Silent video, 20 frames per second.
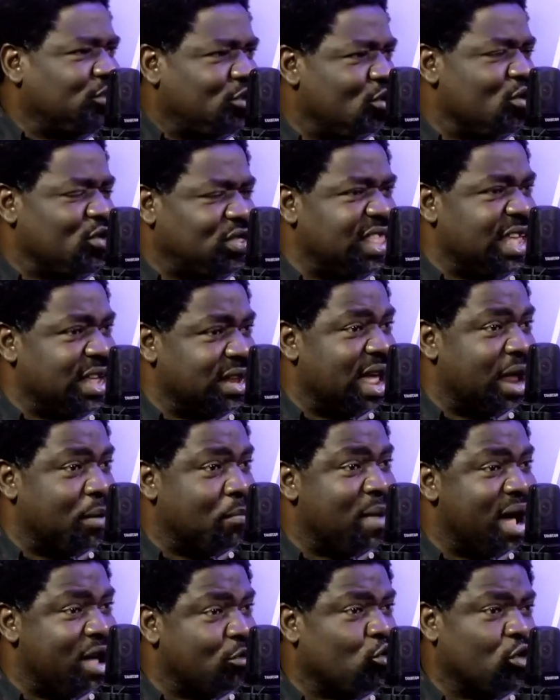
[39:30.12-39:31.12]
do you think that
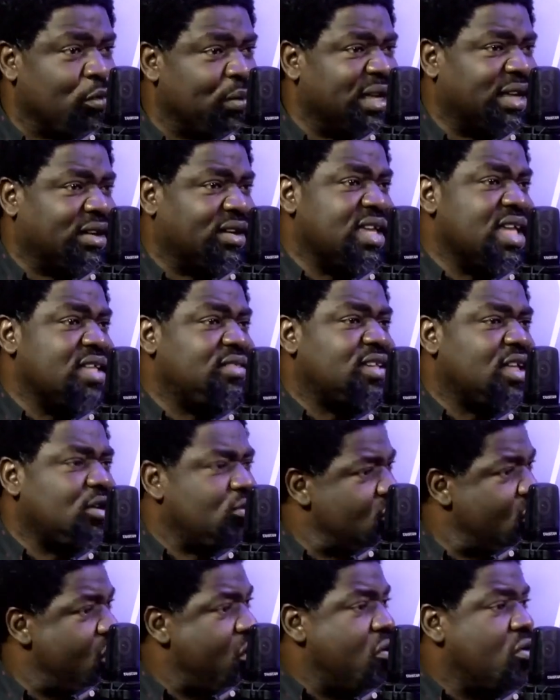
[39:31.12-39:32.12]
man will be created?
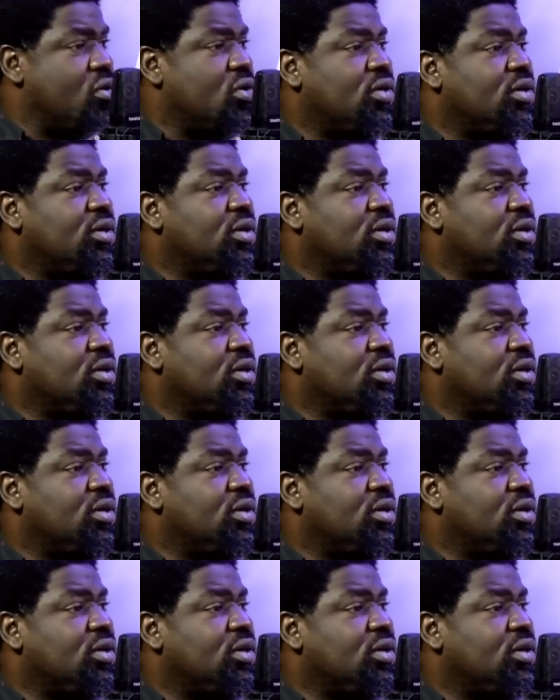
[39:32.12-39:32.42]
No.